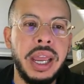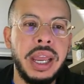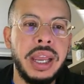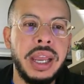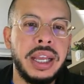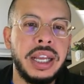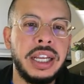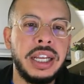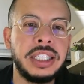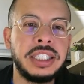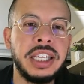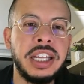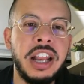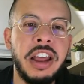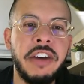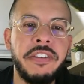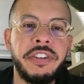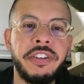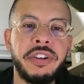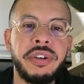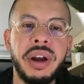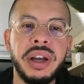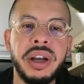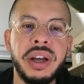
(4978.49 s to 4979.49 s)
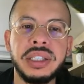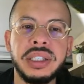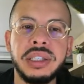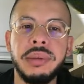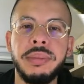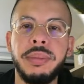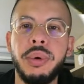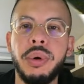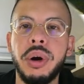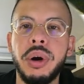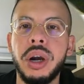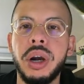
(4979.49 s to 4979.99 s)
It's an F across the
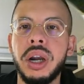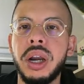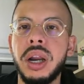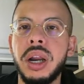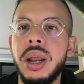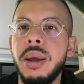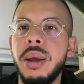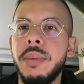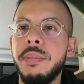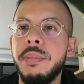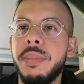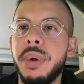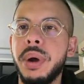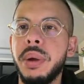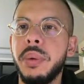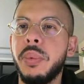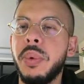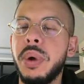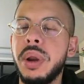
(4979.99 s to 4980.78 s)
board. But when